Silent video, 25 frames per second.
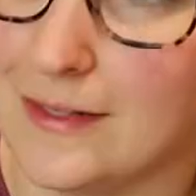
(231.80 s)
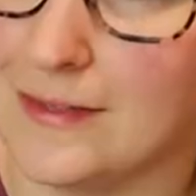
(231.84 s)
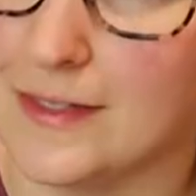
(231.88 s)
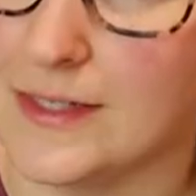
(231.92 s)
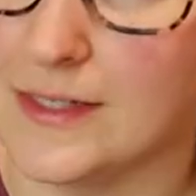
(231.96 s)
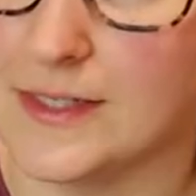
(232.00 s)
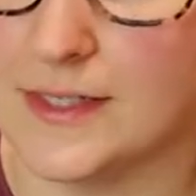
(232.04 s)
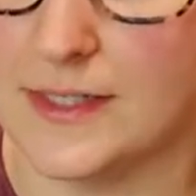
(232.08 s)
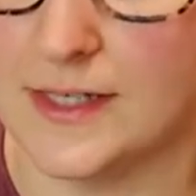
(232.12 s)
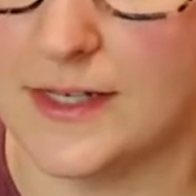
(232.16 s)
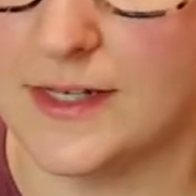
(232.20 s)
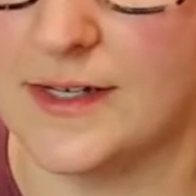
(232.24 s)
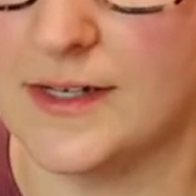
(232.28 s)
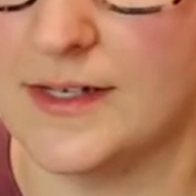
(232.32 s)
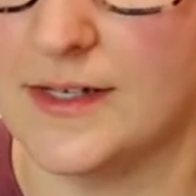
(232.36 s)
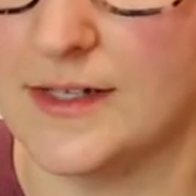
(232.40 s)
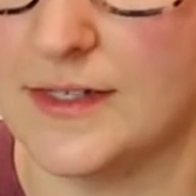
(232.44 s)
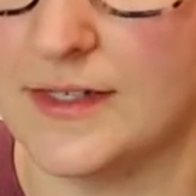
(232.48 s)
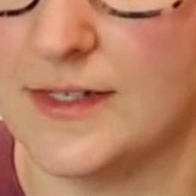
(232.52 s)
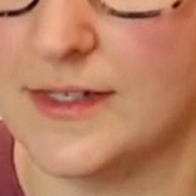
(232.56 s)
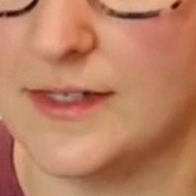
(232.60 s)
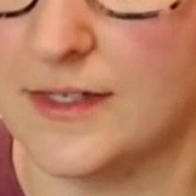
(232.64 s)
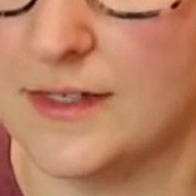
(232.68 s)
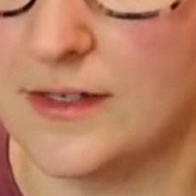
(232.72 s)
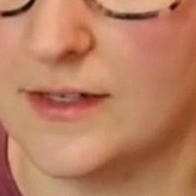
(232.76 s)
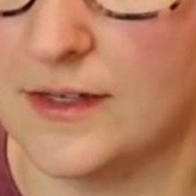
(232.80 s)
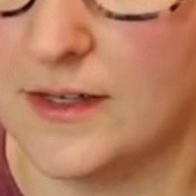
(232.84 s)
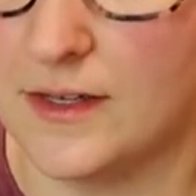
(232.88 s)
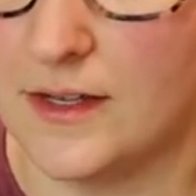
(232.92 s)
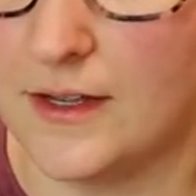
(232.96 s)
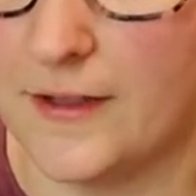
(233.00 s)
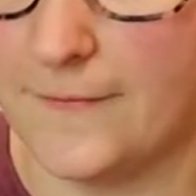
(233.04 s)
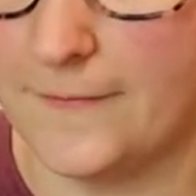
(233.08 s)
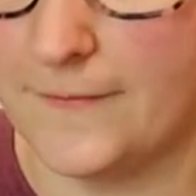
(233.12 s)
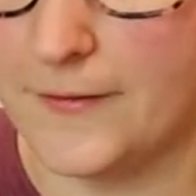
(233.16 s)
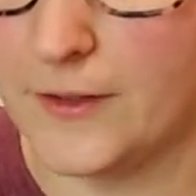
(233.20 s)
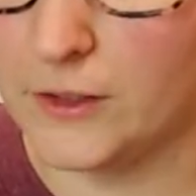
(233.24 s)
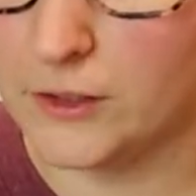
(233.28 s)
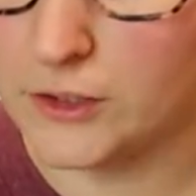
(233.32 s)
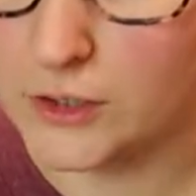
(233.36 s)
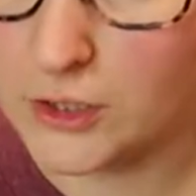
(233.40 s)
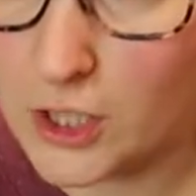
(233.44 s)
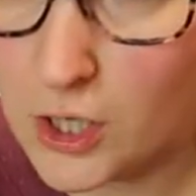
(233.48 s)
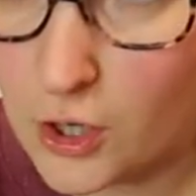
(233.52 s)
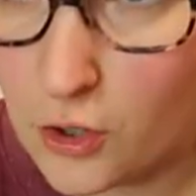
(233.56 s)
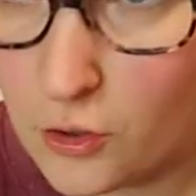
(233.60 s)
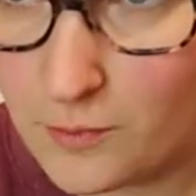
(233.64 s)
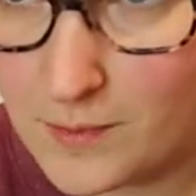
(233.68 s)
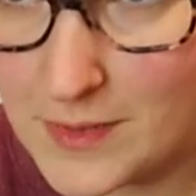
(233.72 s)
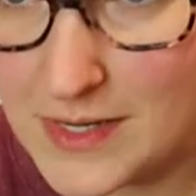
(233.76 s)
And this is the
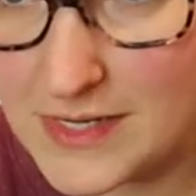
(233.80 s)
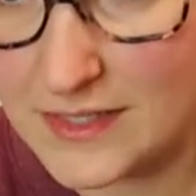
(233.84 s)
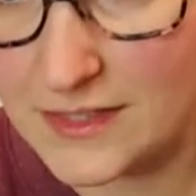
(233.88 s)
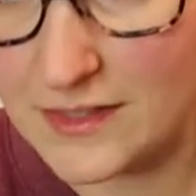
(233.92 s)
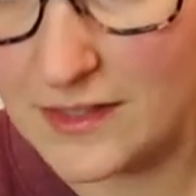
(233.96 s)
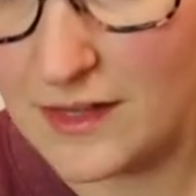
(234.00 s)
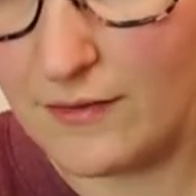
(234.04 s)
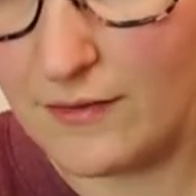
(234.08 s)
low mist